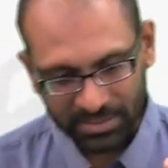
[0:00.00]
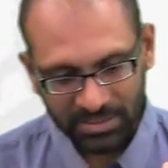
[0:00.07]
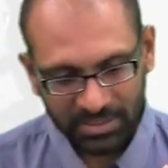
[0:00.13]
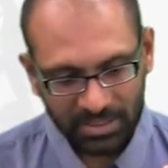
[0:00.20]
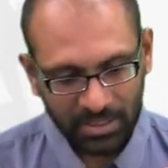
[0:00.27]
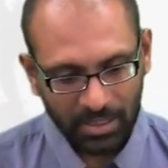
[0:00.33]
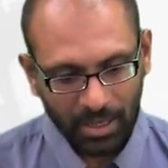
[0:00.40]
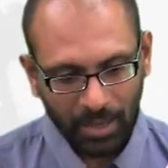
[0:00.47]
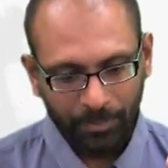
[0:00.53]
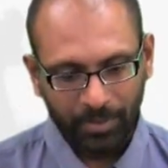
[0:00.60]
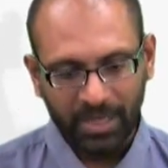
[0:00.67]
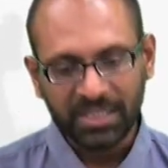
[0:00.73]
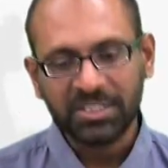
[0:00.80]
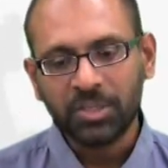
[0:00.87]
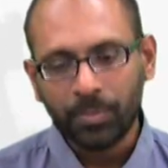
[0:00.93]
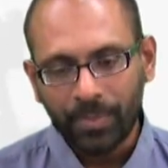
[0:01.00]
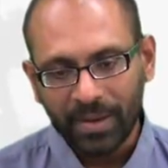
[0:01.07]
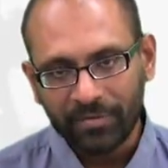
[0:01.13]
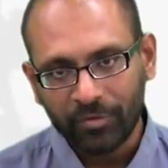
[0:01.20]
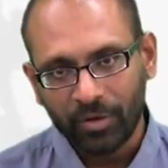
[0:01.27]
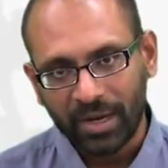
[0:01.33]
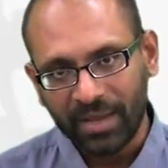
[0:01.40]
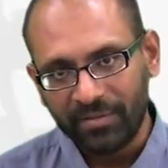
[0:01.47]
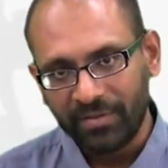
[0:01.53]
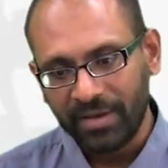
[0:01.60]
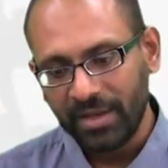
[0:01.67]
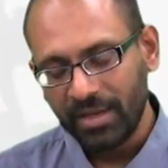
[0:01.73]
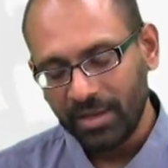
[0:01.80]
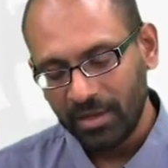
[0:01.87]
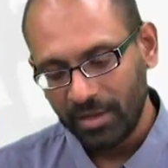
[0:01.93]
there's a price to pay for
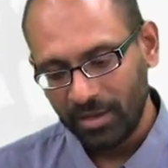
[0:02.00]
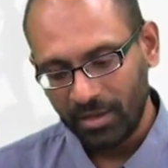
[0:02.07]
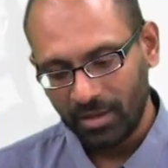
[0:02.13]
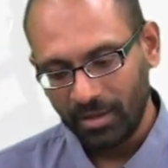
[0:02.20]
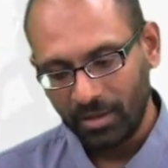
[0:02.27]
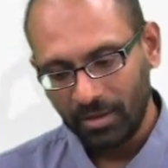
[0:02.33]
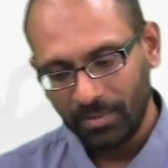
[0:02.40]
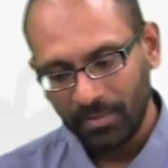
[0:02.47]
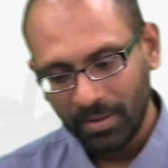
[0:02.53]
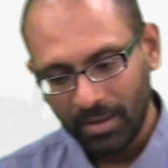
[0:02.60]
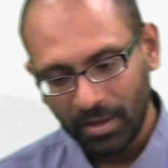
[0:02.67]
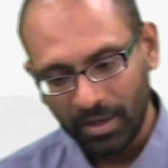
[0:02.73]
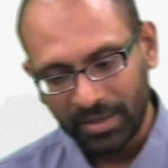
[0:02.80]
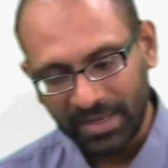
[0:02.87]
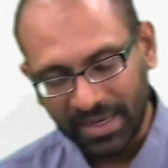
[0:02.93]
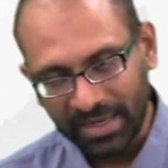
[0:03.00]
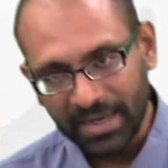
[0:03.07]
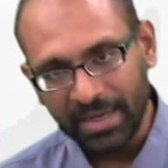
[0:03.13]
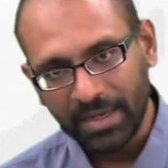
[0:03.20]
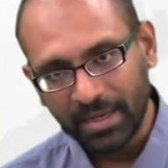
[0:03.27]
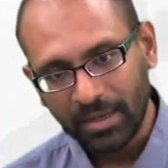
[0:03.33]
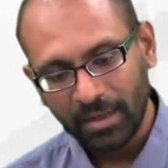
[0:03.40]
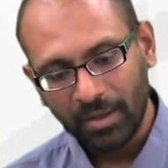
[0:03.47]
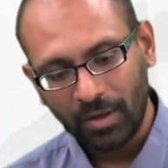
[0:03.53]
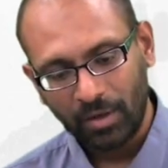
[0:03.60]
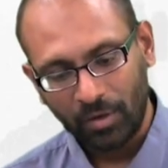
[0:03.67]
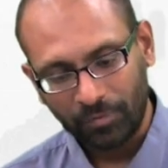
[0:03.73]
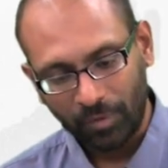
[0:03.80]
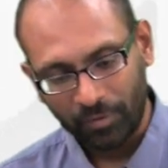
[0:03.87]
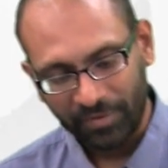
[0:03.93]
every uh, technique
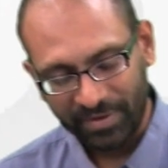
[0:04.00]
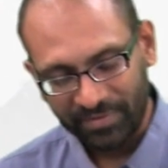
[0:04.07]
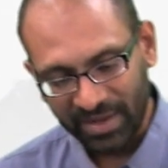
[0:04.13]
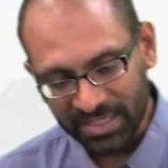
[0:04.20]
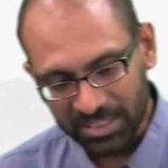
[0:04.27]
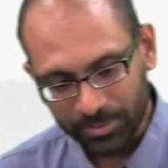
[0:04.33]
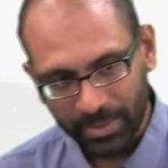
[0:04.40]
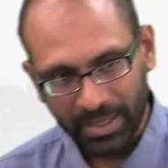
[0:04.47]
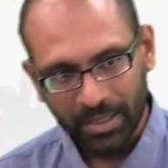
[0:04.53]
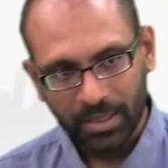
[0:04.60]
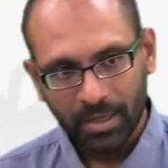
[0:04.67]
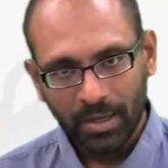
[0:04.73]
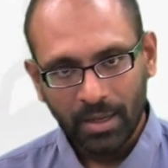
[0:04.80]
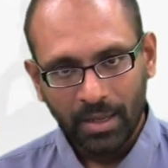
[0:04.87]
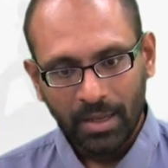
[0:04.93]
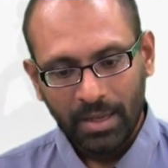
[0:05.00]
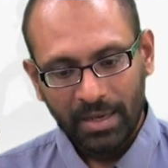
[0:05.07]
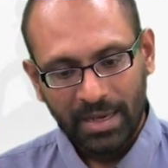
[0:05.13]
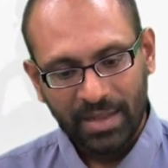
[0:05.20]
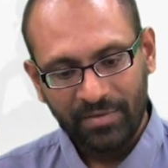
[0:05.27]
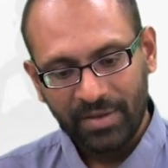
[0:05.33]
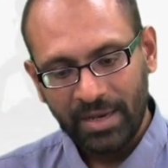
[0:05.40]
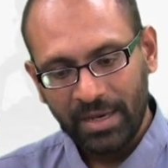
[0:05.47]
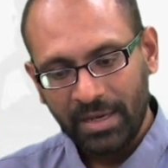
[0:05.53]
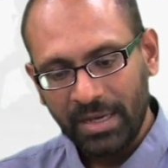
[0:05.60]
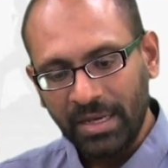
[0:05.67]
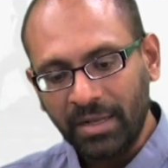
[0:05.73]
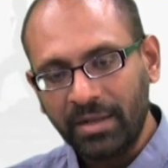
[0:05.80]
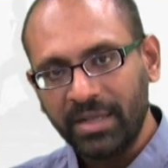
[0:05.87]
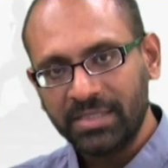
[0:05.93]
of advancement. 11n
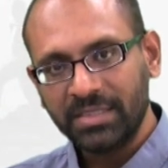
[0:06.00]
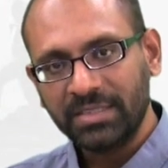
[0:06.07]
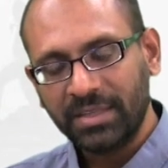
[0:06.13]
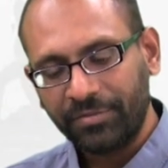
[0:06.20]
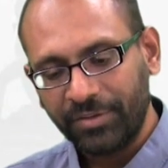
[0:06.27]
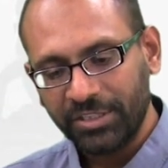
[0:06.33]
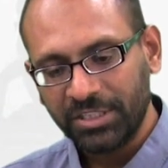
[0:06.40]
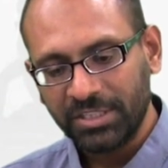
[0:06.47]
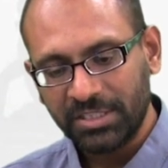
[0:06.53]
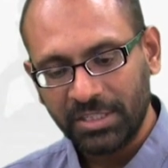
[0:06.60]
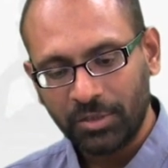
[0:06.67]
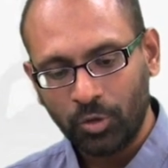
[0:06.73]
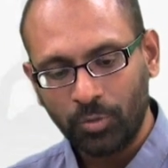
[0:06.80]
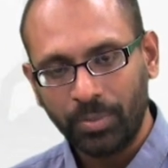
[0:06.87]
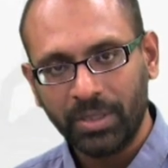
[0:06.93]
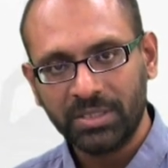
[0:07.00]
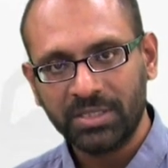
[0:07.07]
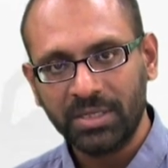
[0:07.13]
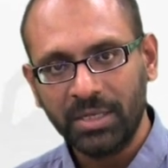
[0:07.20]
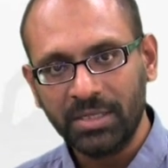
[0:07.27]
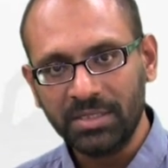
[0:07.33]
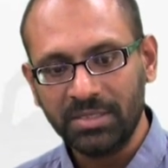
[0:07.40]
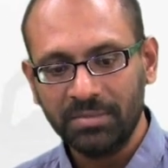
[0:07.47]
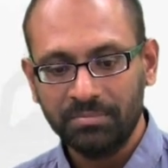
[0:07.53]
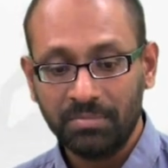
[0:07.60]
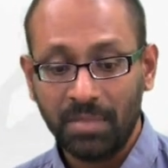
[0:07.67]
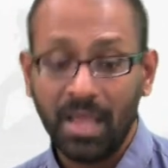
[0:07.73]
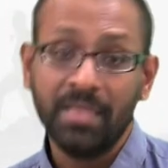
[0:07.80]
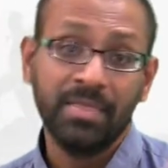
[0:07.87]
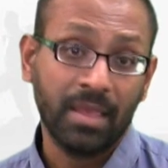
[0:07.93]
increases efficiency through burstiness,
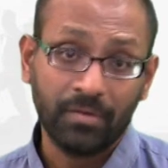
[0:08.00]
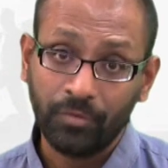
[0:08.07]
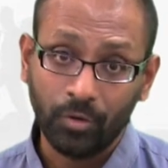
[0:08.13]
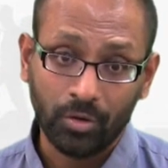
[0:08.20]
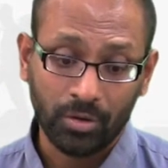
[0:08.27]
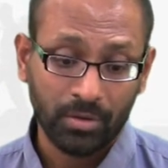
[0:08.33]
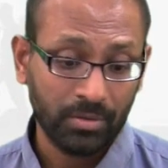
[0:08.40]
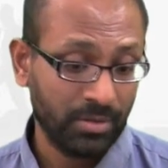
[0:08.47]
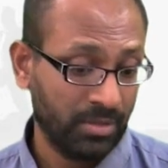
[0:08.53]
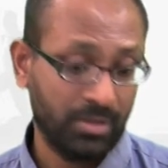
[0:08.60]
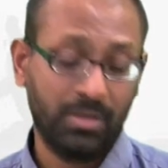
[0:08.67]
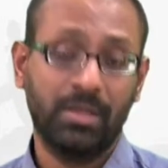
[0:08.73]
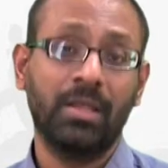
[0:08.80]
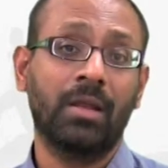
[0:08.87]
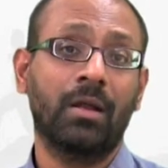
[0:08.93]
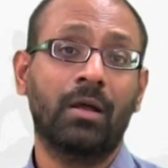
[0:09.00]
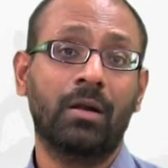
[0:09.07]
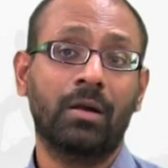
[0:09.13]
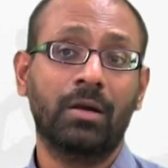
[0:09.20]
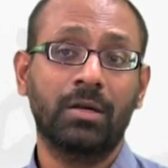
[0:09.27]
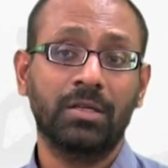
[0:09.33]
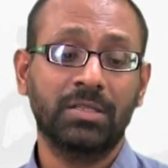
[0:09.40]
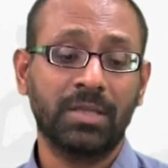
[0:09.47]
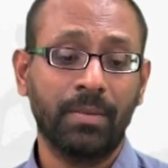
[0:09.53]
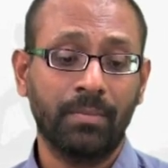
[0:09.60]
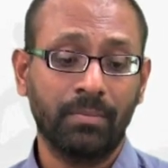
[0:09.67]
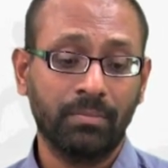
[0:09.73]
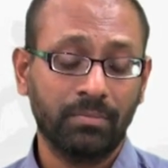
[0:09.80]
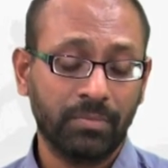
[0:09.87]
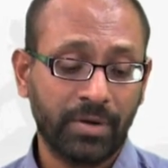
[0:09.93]
and therefore there are
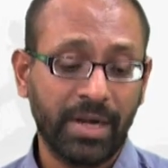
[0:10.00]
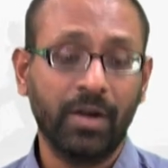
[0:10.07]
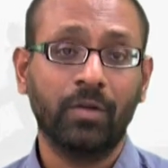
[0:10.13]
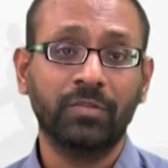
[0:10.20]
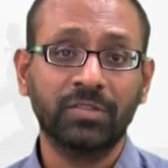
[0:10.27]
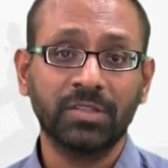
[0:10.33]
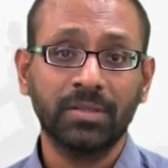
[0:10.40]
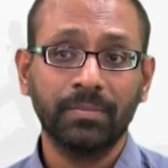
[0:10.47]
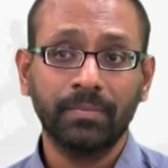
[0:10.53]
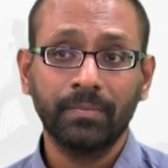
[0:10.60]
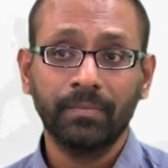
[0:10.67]
some trade-offs.